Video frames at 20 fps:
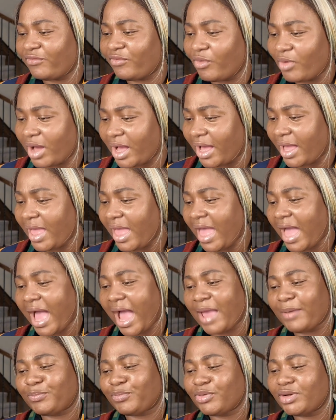for her.
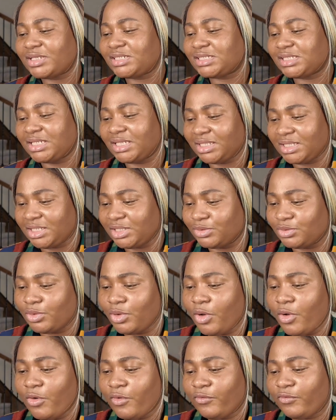I pray she heal.
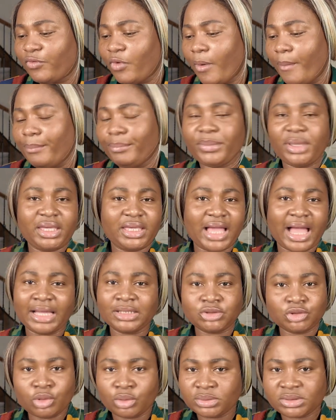For me, I
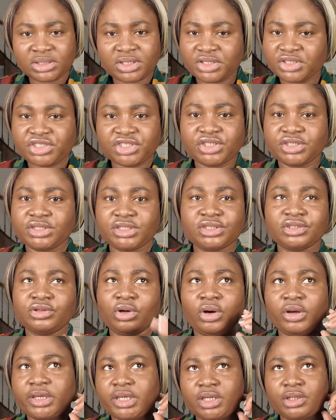don't think she did
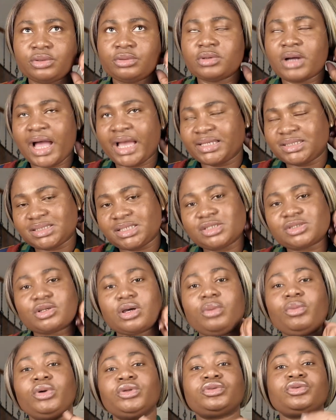not heal. I see
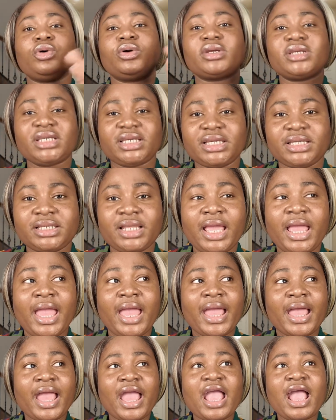someone talking
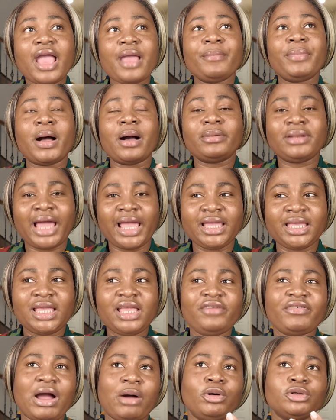about, like,
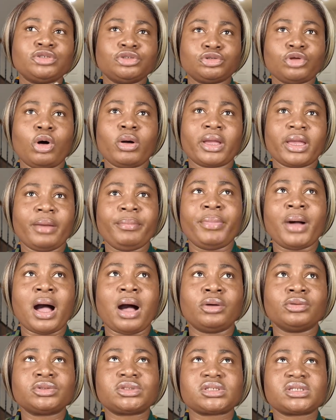if I want to talk
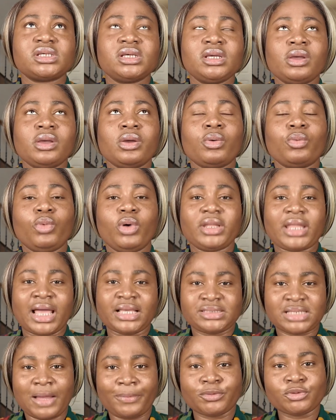about what
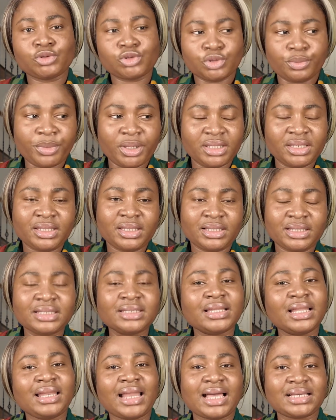has happened to me in
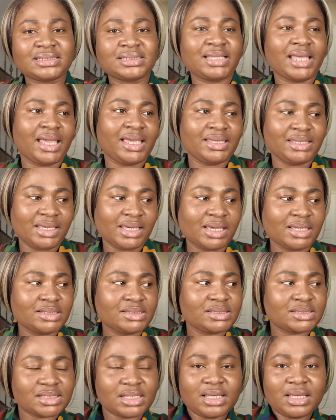the last 10
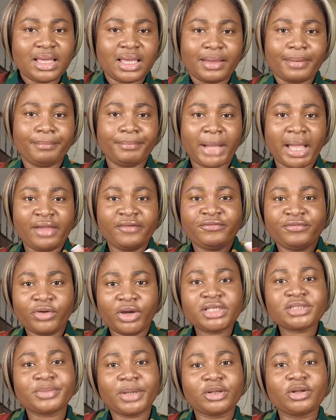years, my
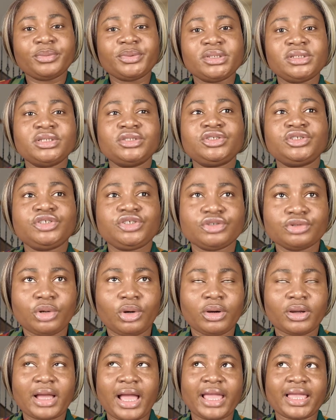voice might not be this
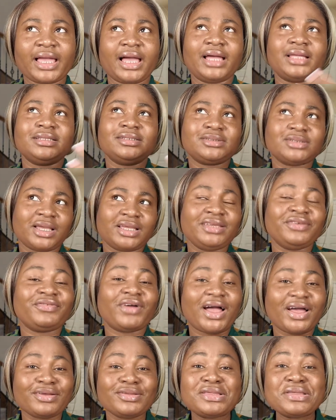strong. I can, in
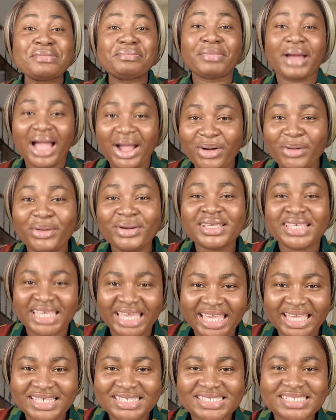fact, in my own
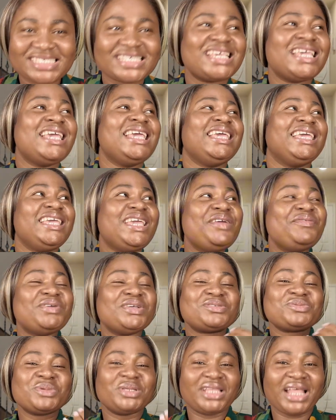case, if
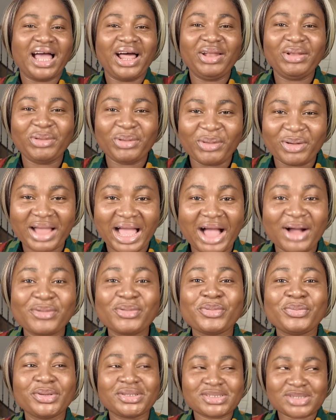it's been that long, I
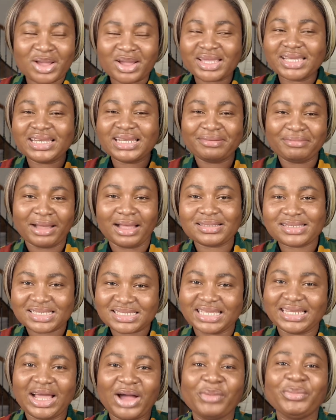will be talking about it
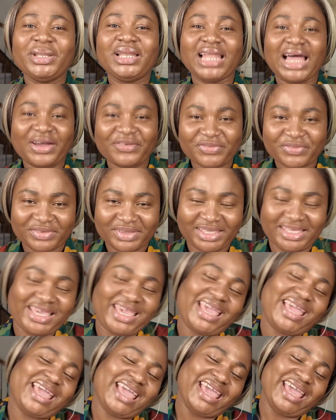and I'll be laughing.
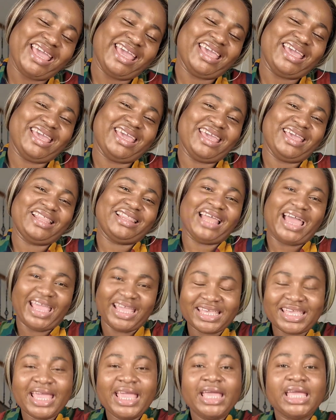
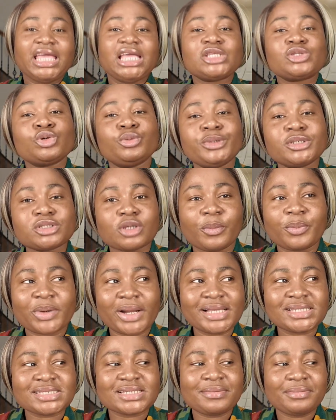Like, it will be
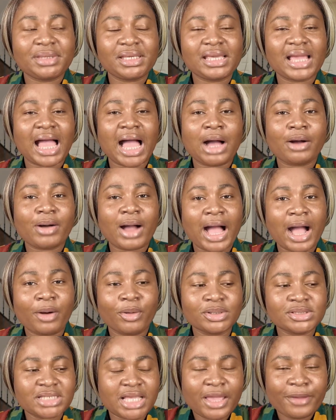surprising me how I
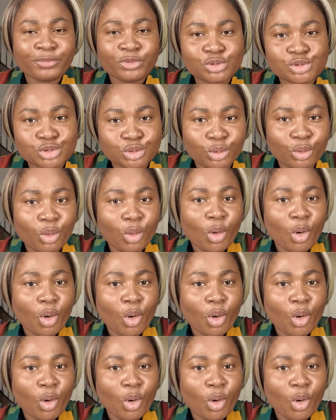was able to